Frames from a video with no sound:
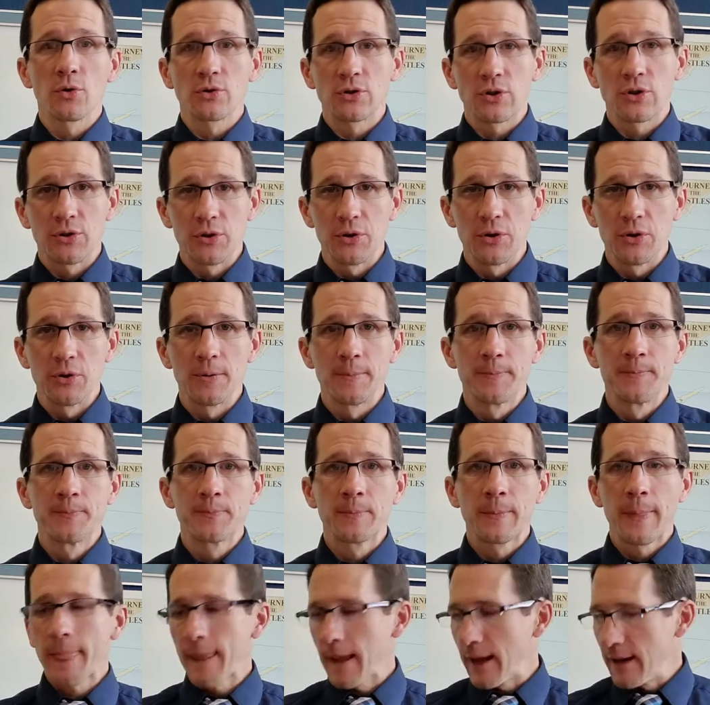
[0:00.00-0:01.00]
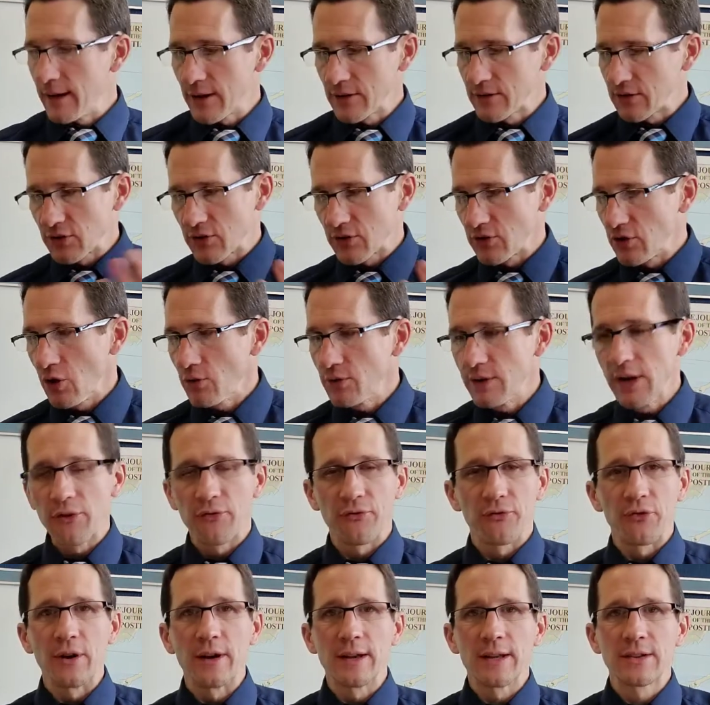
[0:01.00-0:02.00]
or to do. And this is no
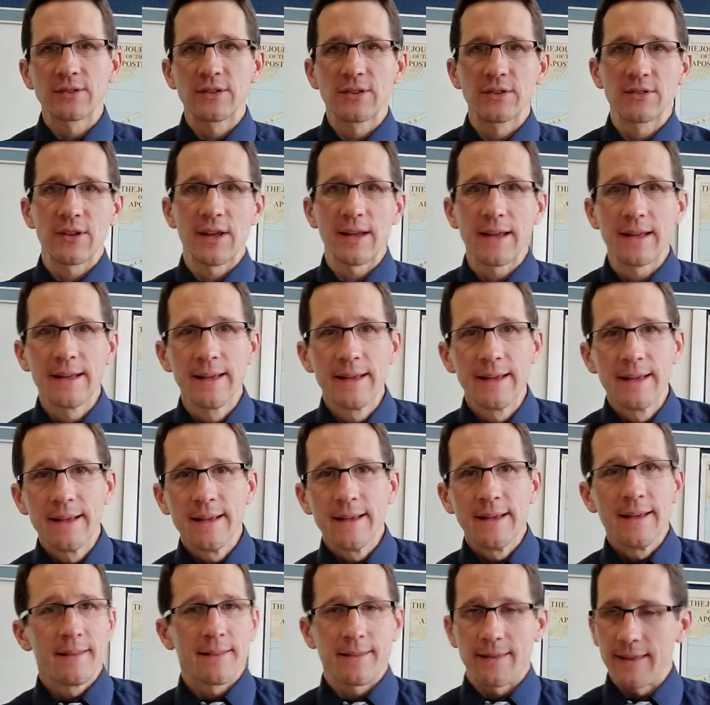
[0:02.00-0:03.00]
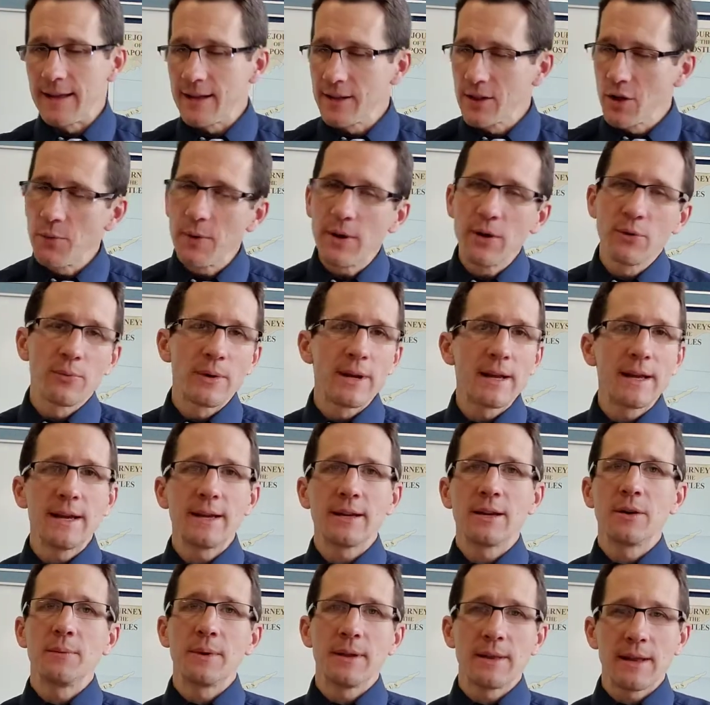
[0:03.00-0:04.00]
different. This is a thing that we
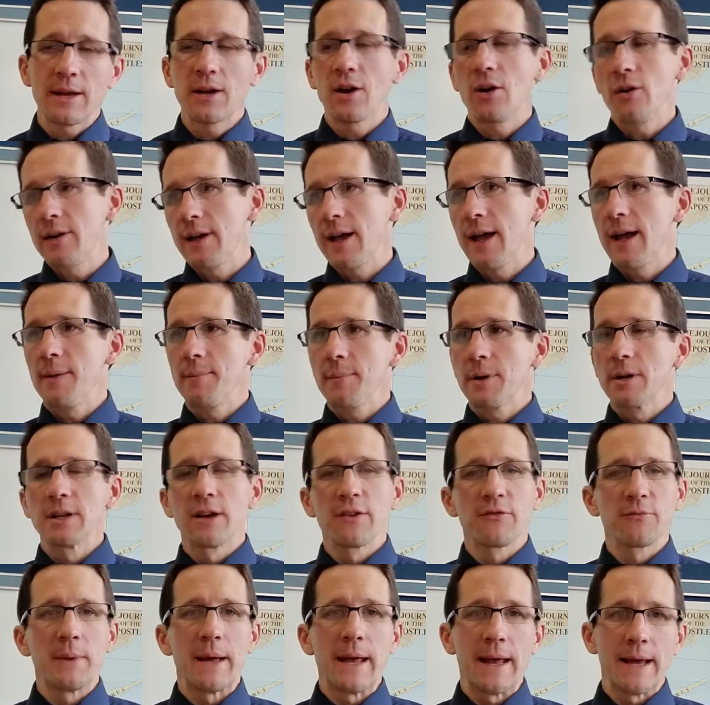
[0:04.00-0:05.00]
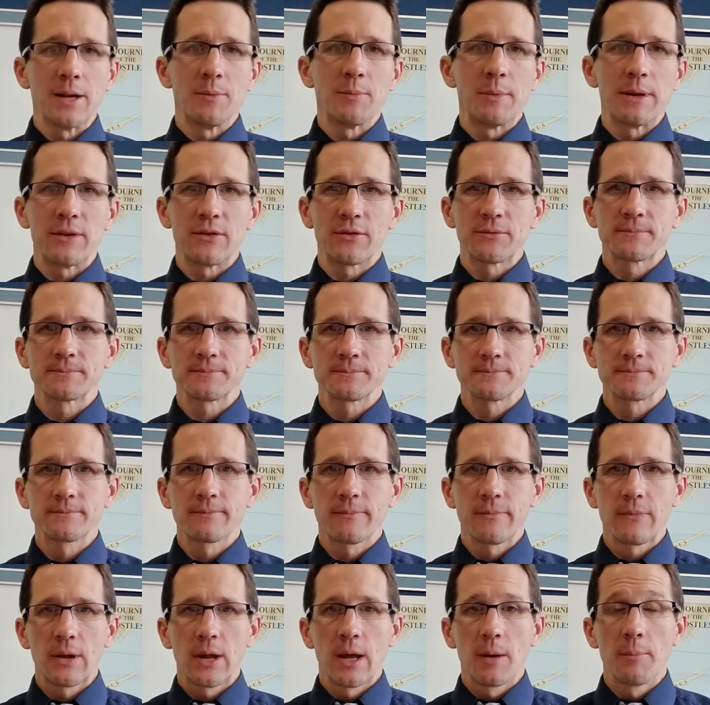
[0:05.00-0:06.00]
read and we like, okay, I'm going to love my enemies.
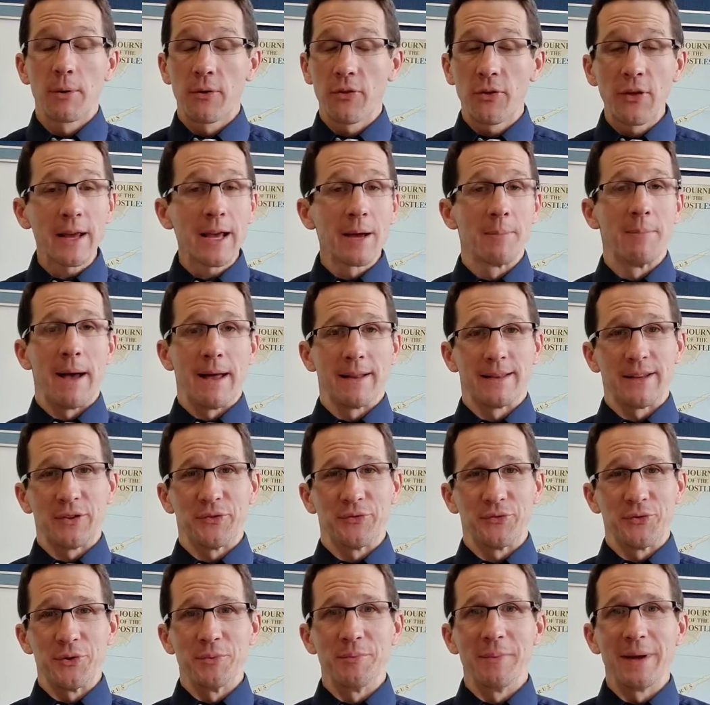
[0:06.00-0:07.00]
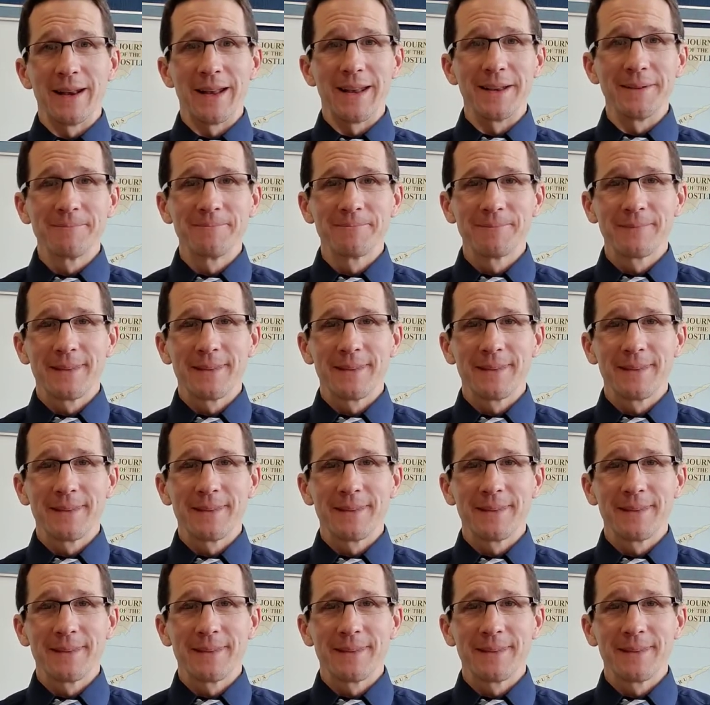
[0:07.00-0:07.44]
But think about this for a minute.